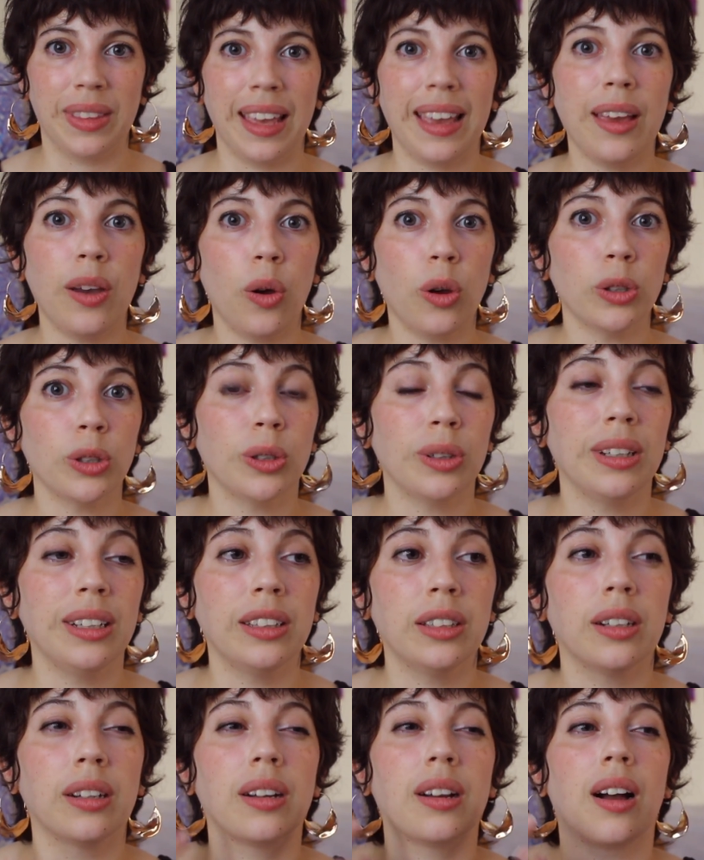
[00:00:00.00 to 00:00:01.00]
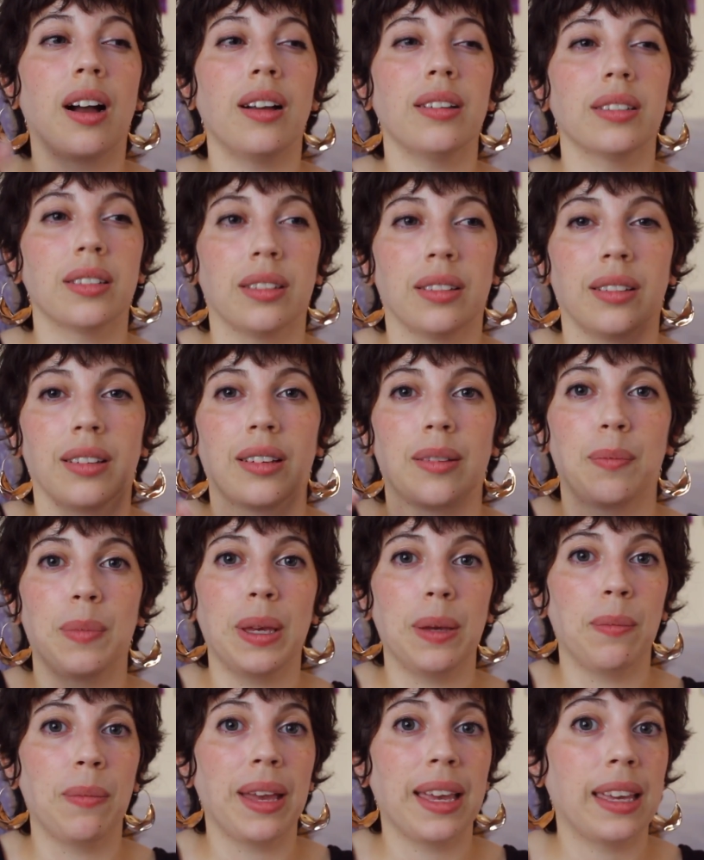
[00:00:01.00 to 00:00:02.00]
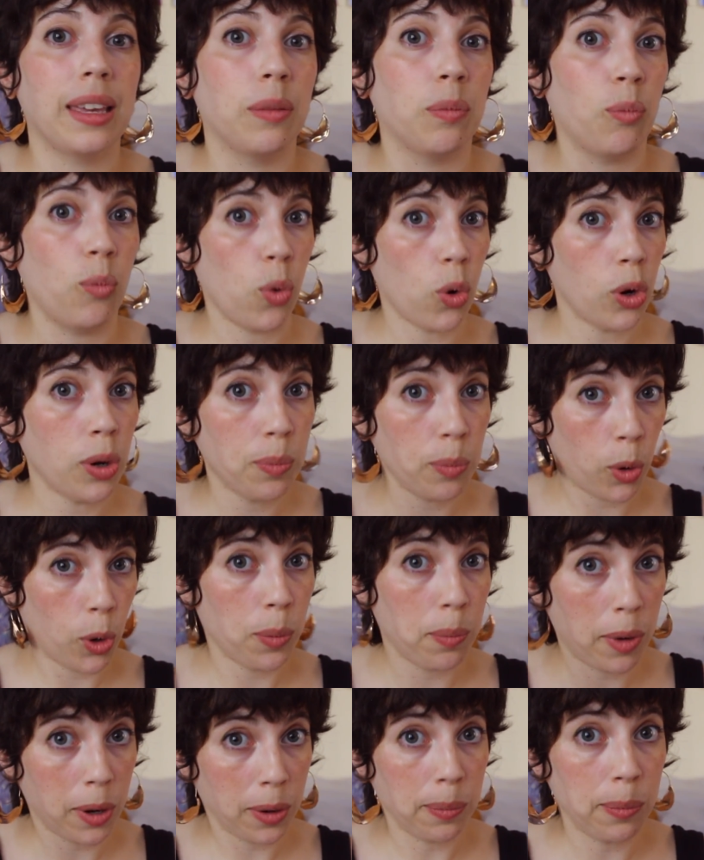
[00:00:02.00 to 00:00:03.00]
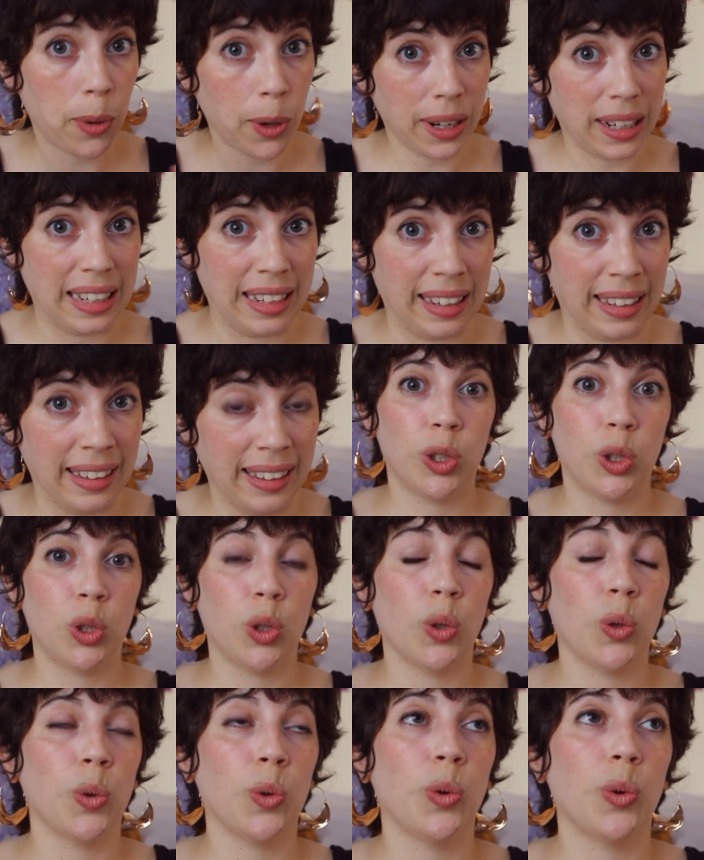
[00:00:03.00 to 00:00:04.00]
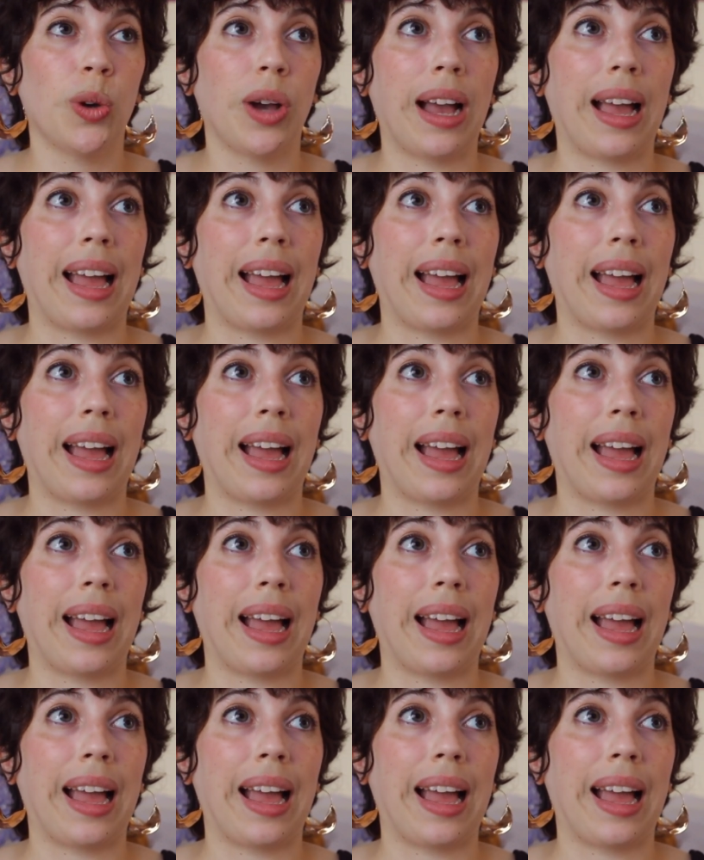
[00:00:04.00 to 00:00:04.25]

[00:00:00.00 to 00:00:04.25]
They also need to constantly be making more money to